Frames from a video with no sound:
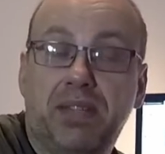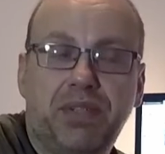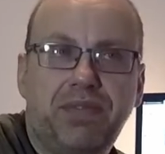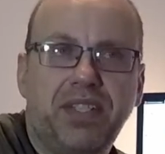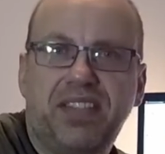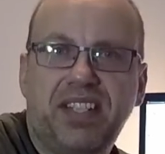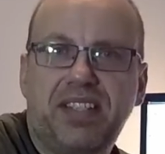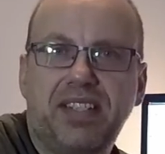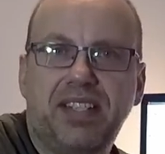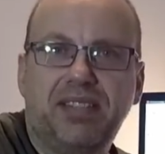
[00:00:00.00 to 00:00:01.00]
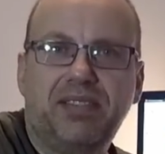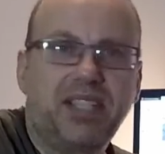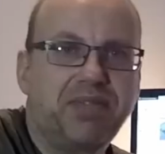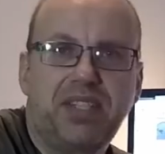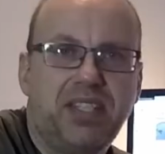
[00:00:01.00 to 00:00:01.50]
50, 60,
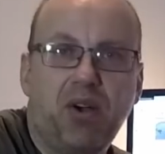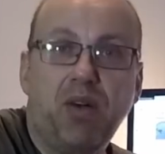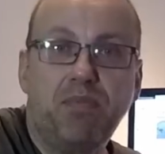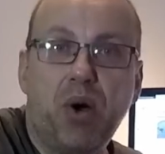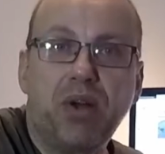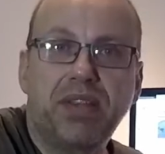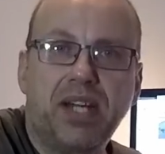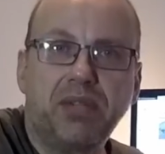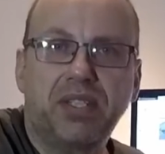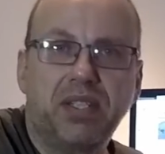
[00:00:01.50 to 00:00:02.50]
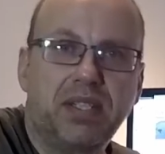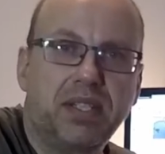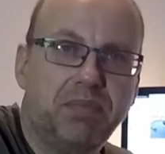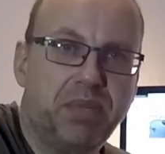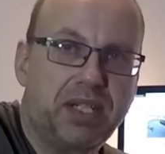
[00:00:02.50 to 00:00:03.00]
70 or more
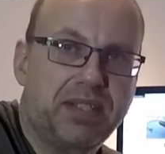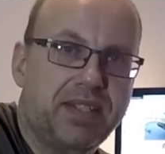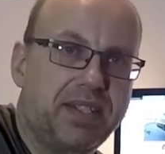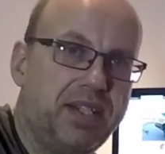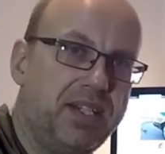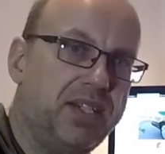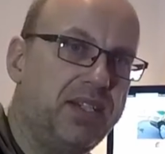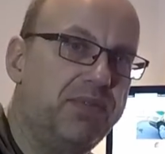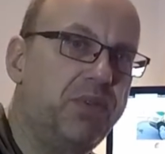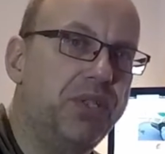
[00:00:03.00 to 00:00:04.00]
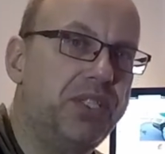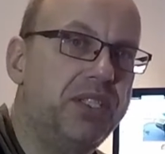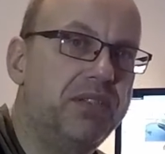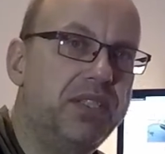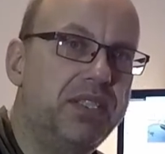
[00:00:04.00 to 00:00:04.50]
$1,000 for a
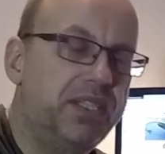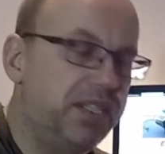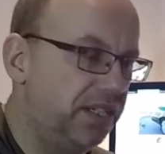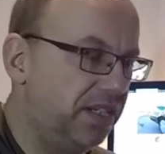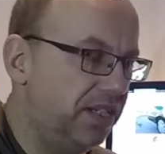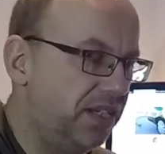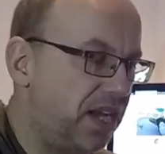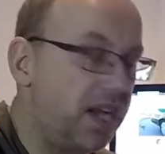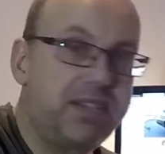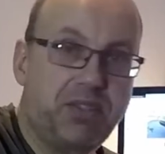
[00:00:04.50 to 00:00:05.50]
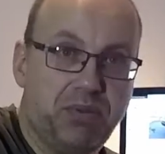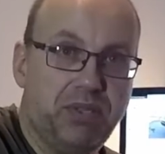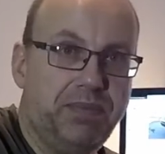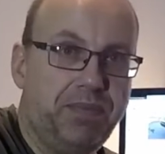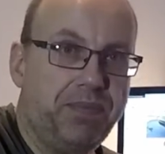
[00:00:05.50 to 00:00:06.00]
year high
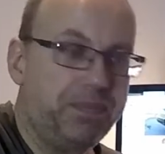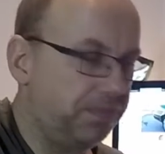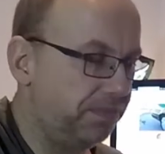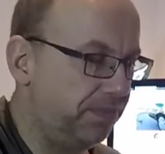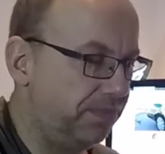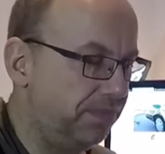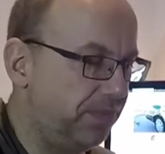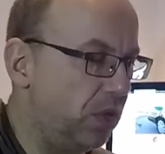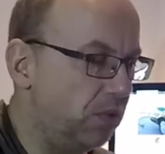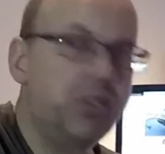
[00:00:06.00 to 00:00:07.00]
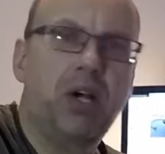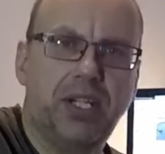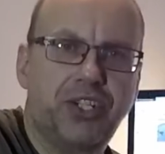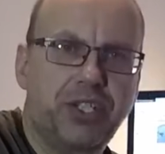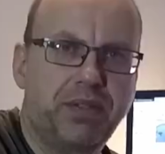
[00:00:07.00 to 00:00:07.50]
school. No,
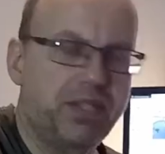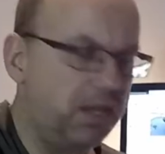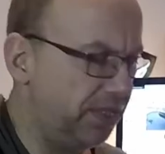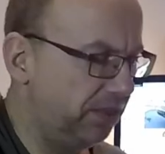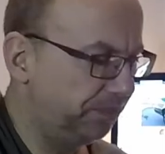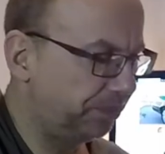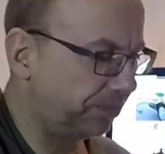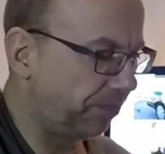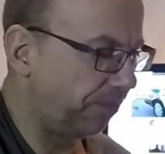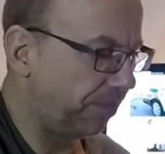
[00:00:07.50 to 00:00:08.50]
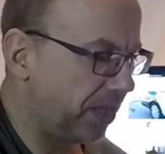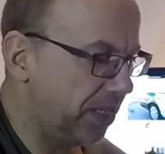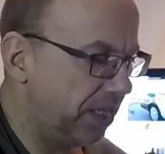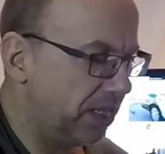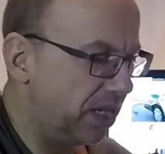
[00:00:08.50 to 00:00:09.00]
college, sorry.
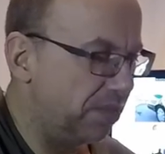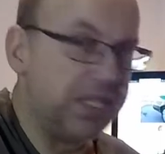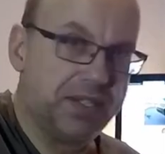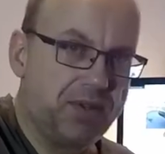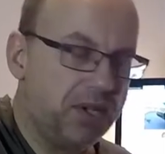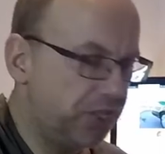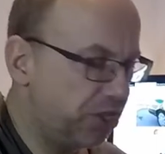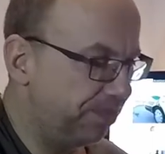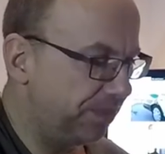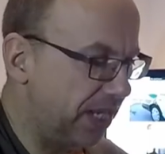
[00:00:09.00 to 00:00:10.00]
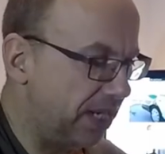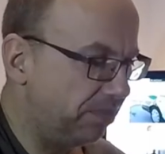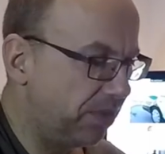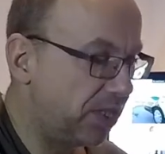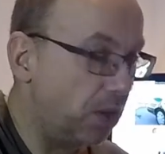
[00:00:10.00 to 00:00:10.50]
I mean college. Yeah,
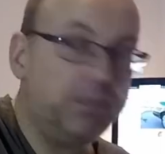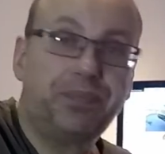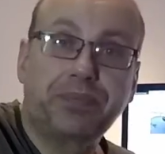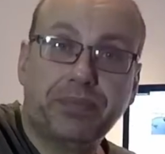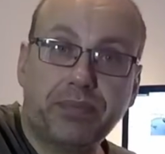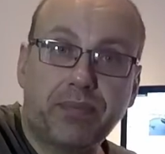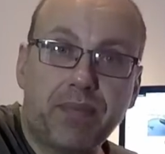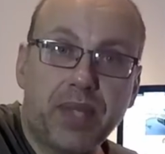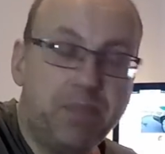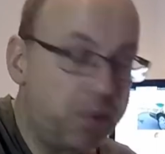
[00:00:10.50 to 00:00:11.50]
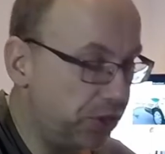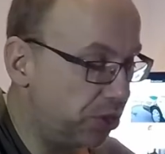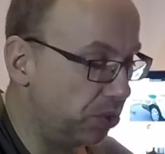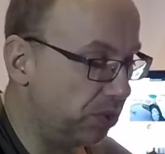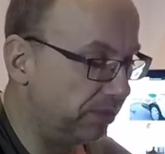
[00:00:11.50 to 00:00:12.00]
so
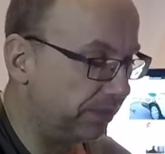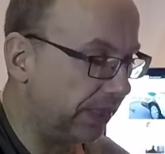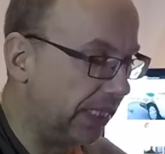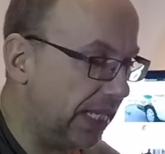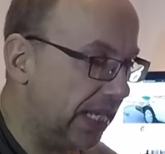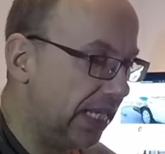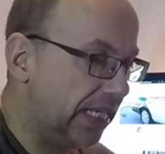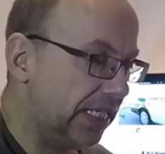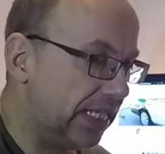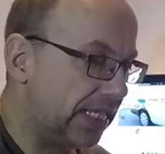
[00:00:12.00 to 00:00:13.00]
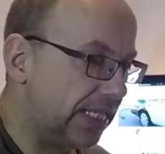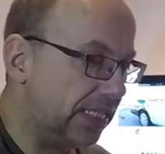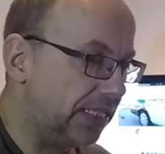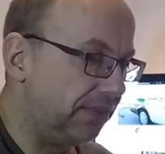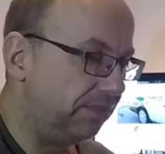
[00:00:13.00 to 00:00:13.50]
point 2 is
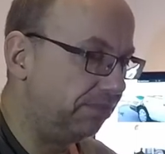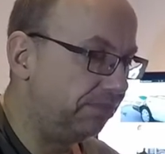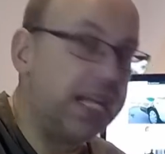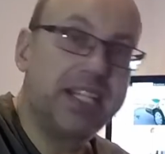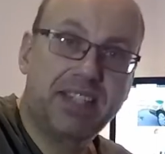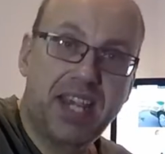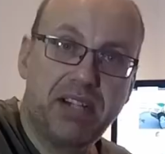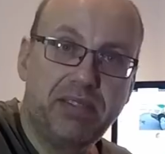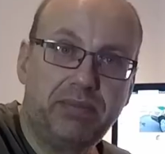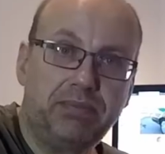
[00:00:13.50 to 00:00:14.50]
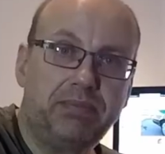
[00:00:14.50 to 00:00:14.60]
healthcare.